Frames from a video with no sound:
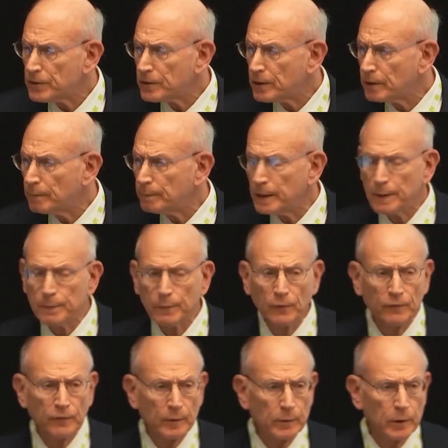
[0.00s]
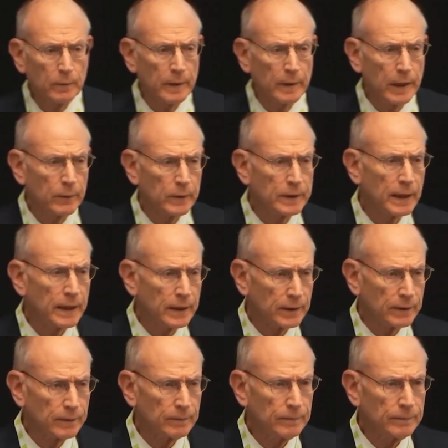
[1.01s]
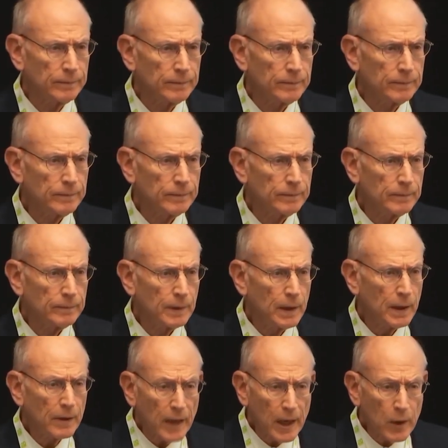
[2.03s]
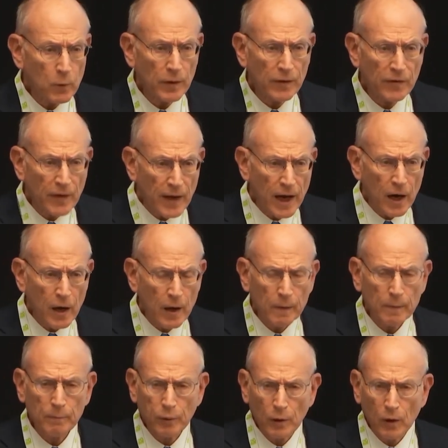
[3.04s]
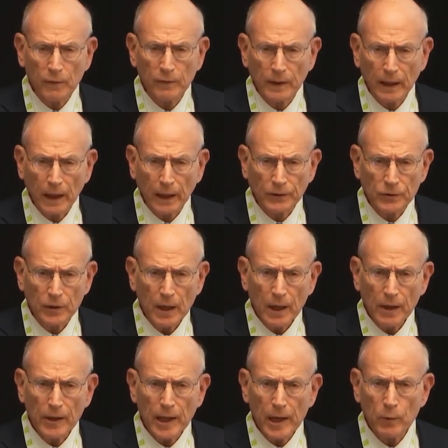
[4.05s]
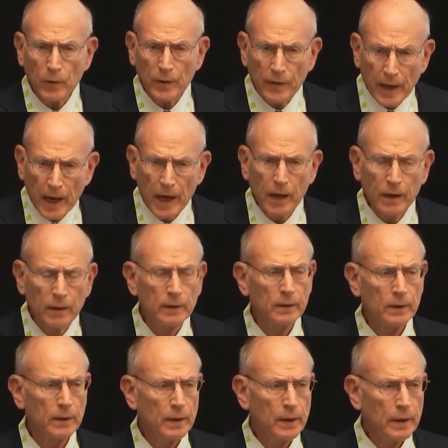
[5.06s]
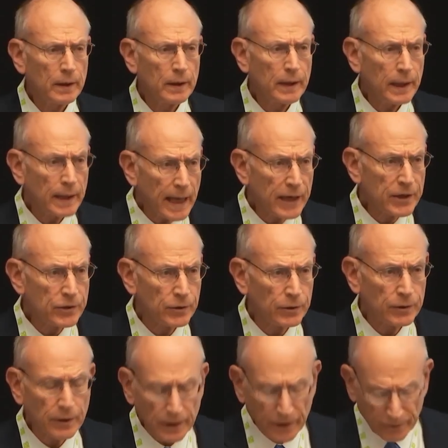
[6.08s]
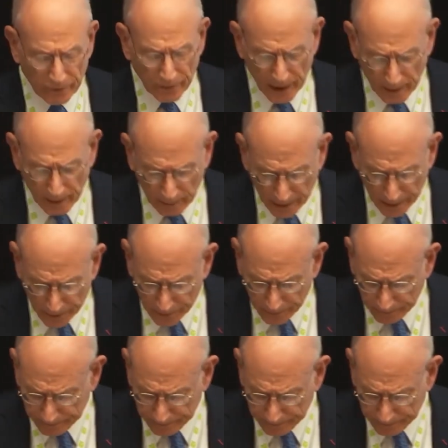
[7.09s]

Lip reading: to the people from whom they were taken. They were their provenance. They were their connection to their families.